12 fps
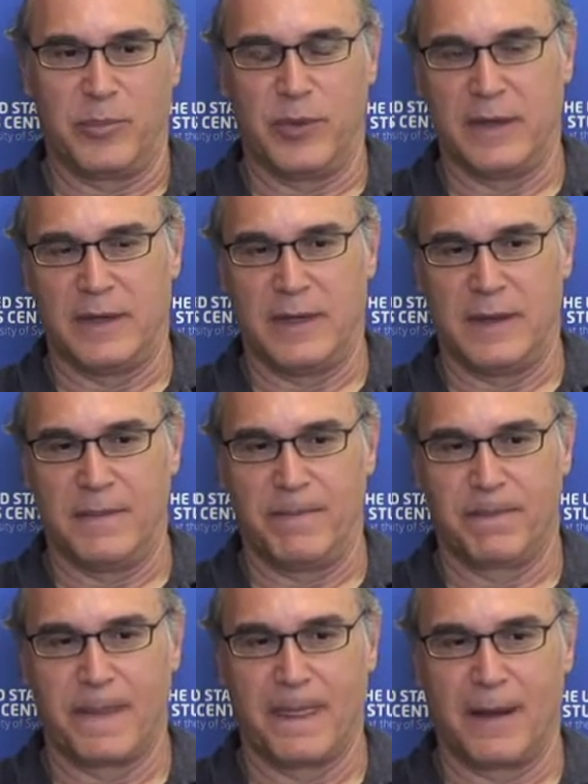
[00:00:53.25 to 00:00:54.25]
But
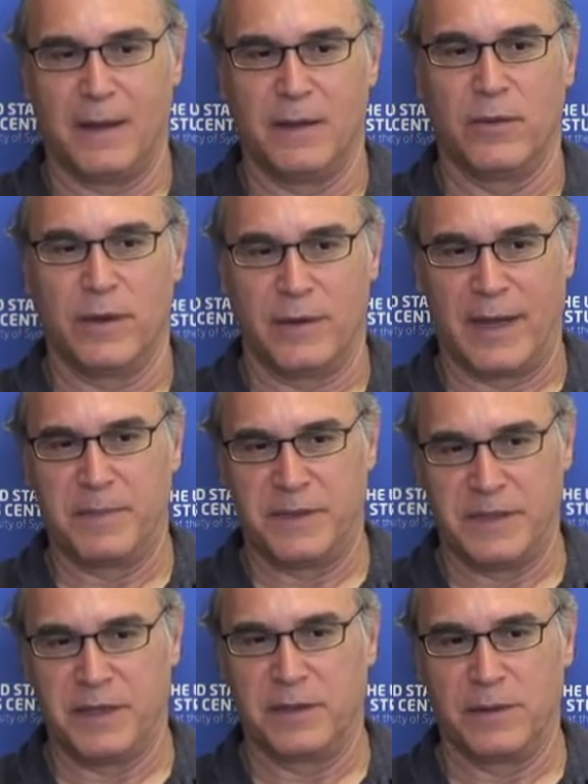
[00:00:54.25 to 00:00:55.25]
you know, that
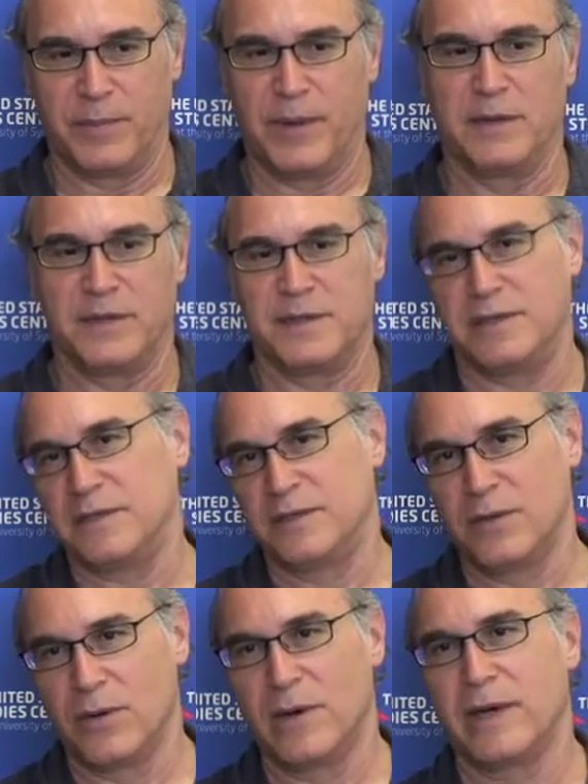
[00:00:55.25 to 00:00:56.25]
particular belt is
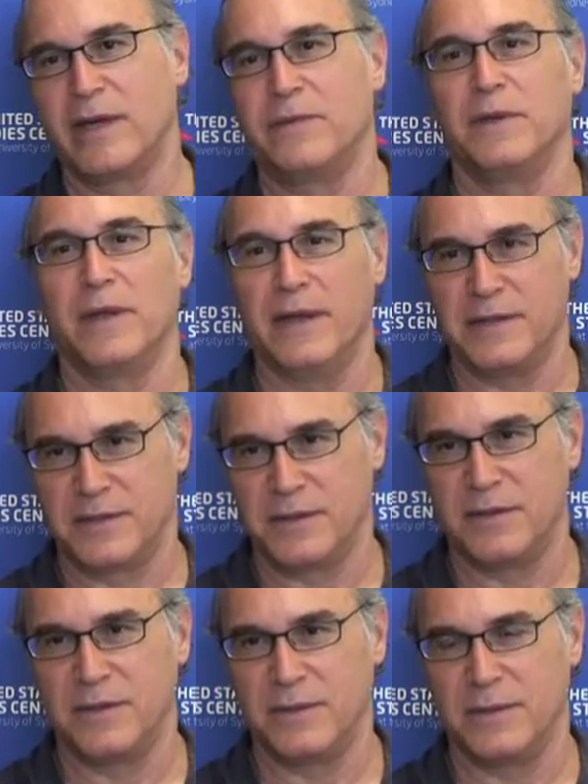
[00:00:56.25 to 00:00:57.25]
historic and relates
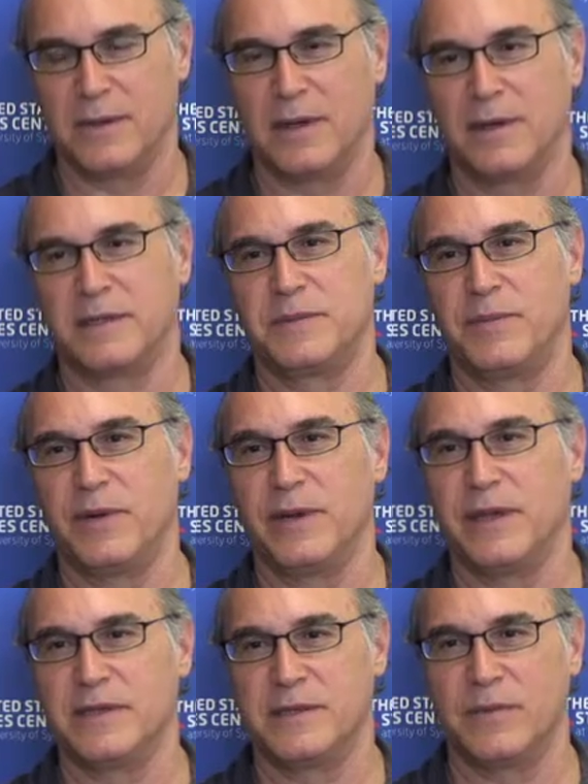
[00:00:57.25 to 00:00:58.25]
to our
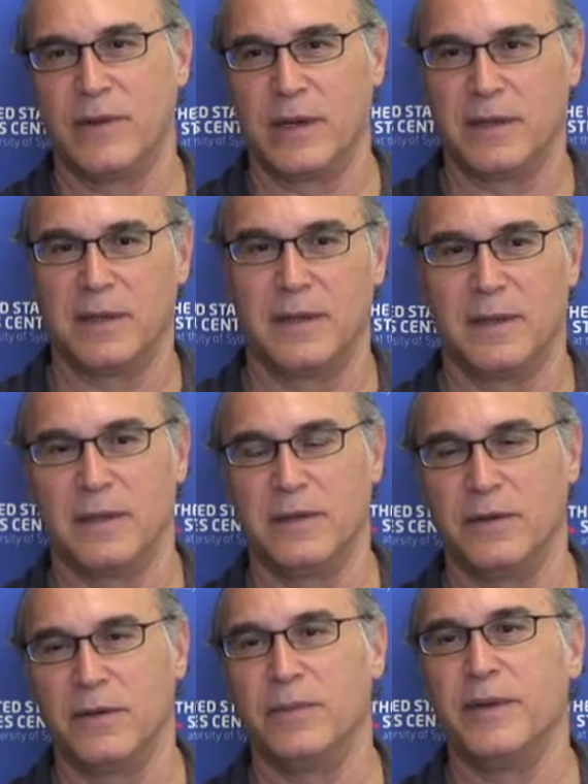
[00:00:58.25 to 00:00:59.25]
experience when
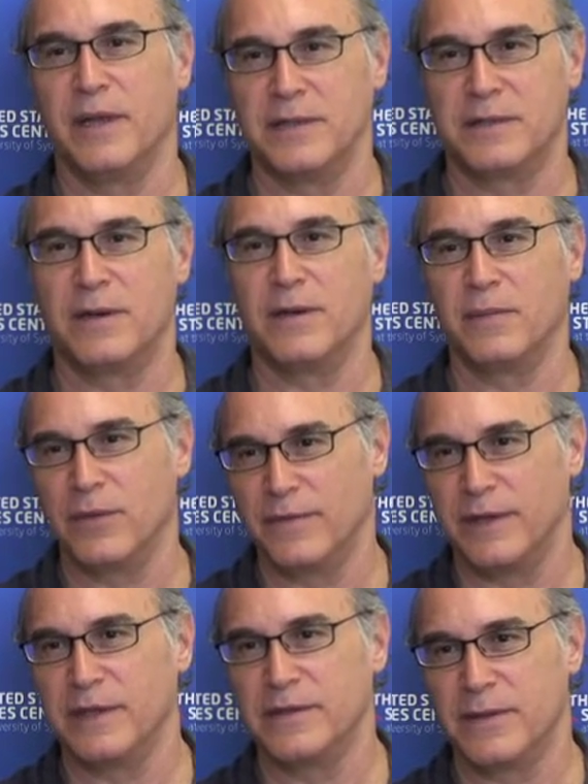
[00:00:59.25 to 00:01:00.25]
Europeans started
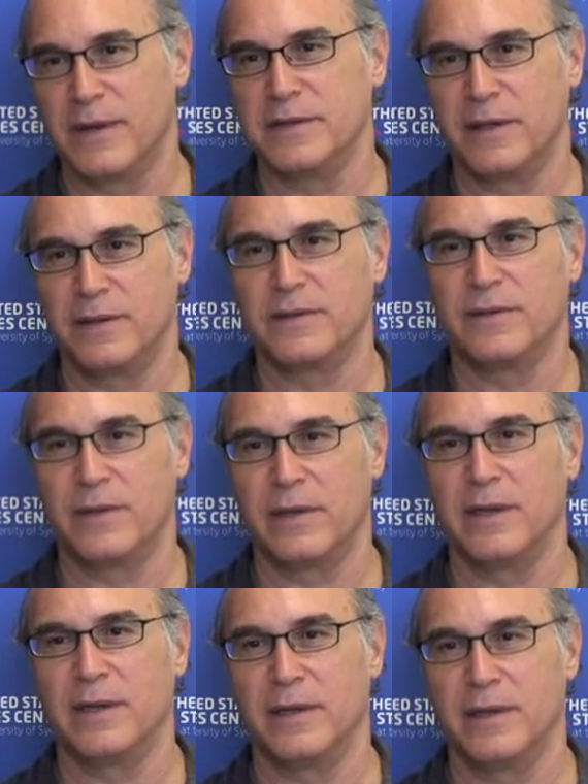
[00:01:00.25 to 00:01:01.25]
moving into our
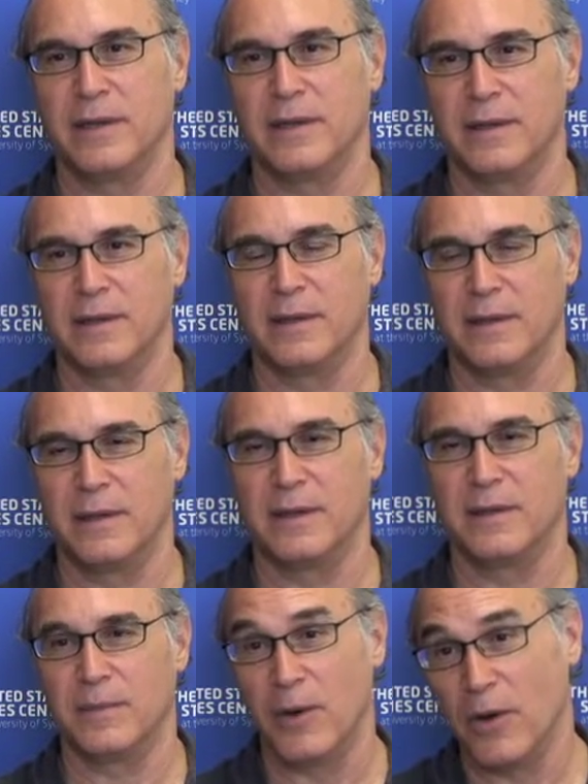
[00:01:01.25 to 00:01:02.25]
territory
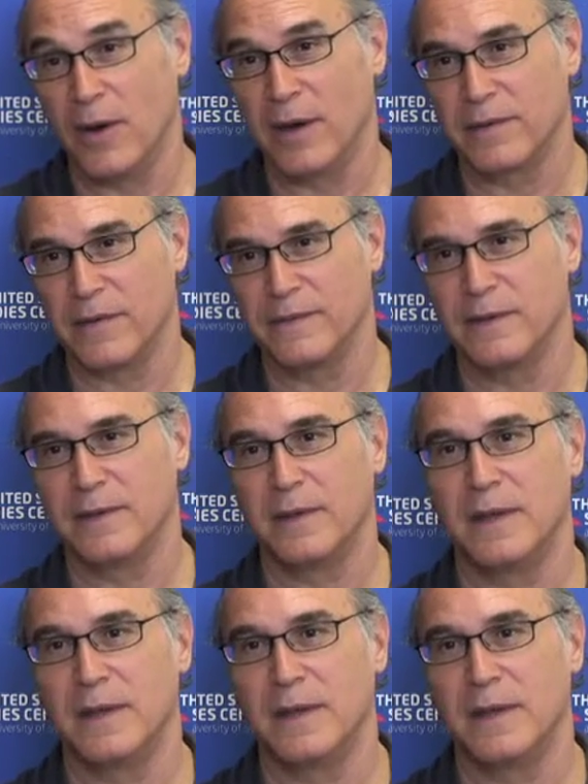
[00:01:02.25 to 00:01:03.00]
on the Mohawk River.